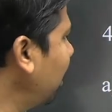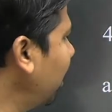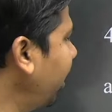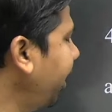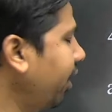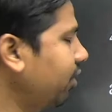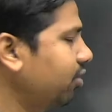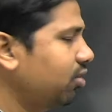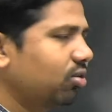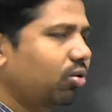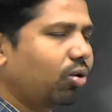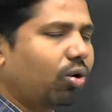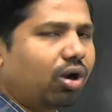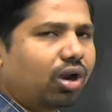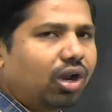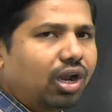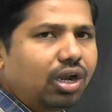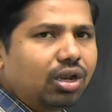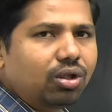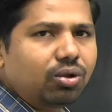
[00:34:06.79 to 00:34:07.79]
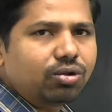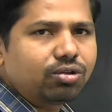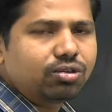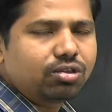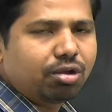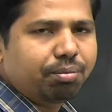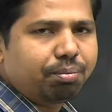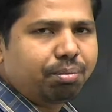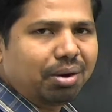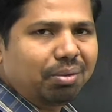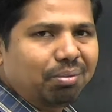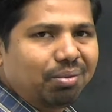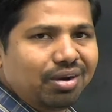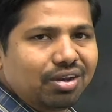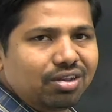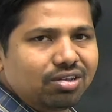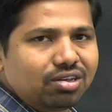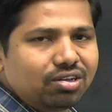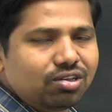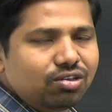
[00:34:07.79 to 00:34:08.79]
x coordinate gives the perpendicular
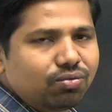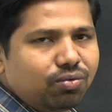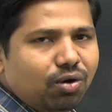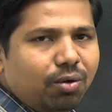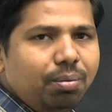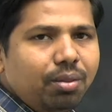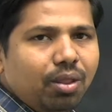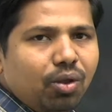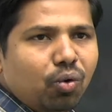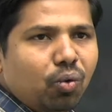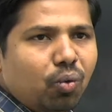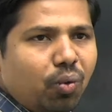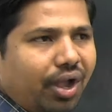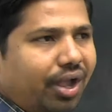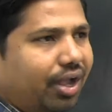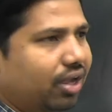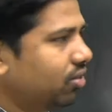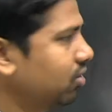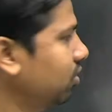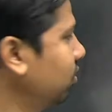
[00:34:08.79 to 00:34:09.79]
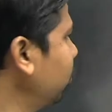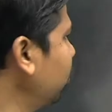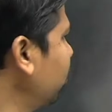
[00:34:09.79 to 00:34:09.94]
distance from y-axis.